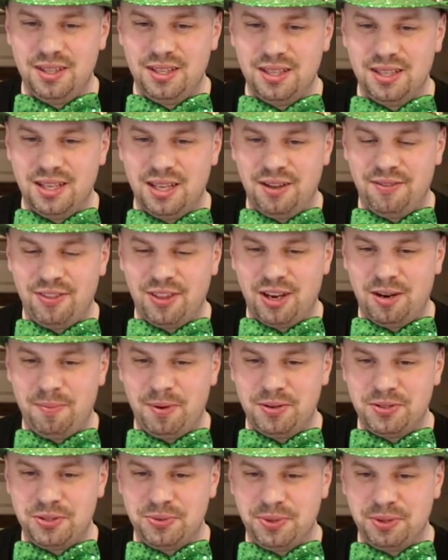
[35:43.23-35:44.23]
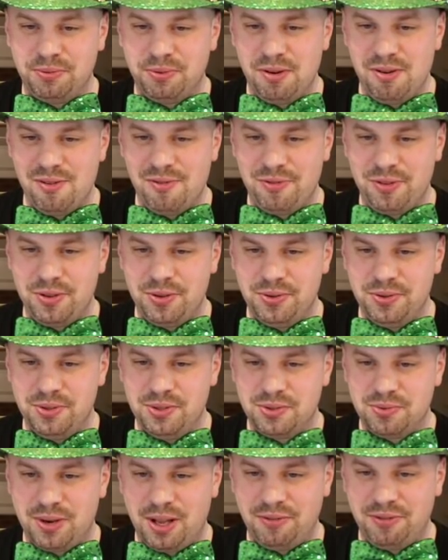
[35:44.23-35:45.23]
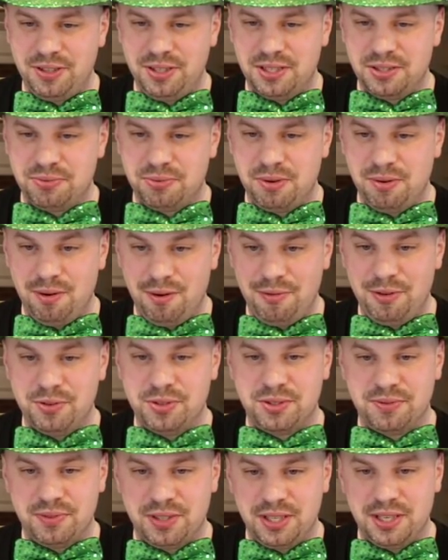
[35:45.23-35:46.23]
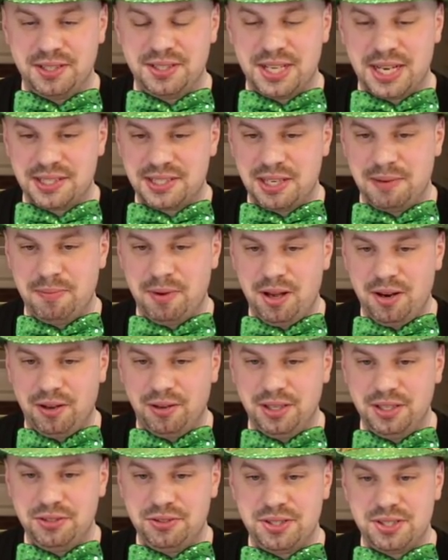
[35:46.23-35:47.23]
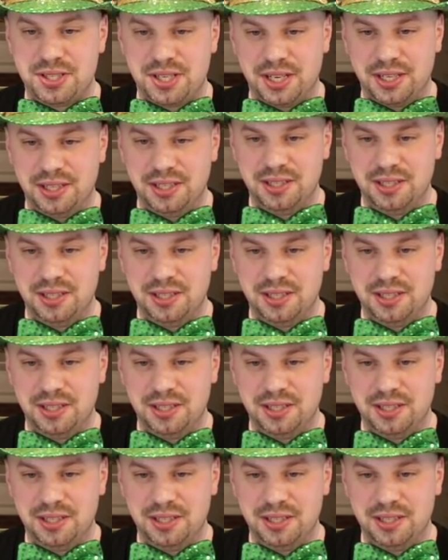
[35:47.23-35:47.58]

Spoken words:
I've thought about doing re-reviews. Ralphie does re-reviews of the exact same bottle. Interesting.